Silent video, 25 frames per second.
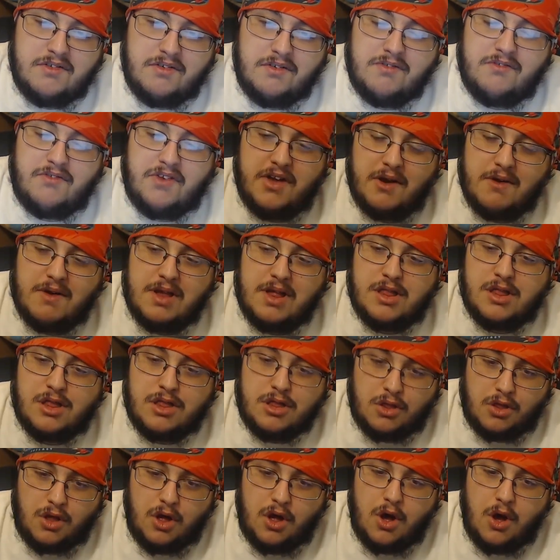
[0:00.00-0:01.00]
very
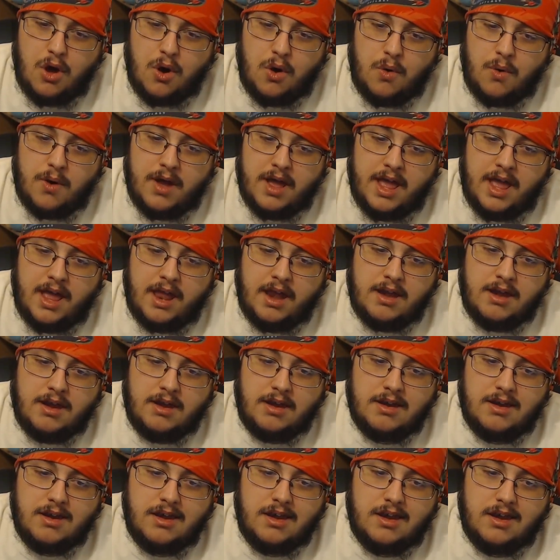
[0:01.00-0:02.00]
slow, and
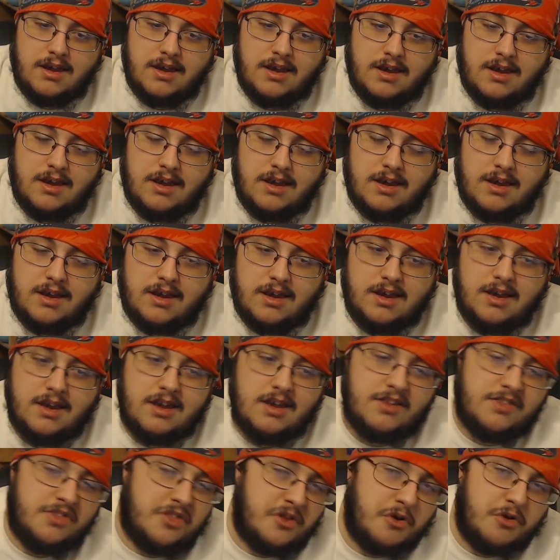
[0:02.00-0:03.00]

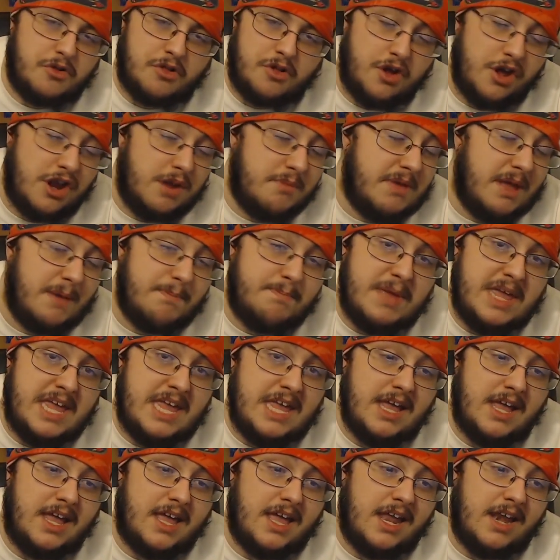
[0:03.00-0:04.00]
there's gonna be a
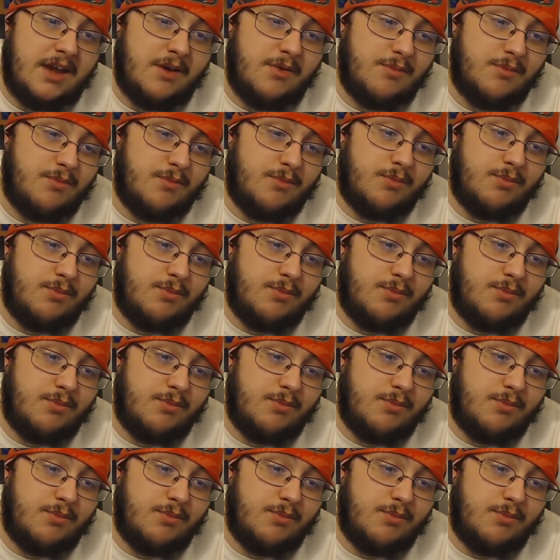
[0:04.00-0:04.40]
peak, and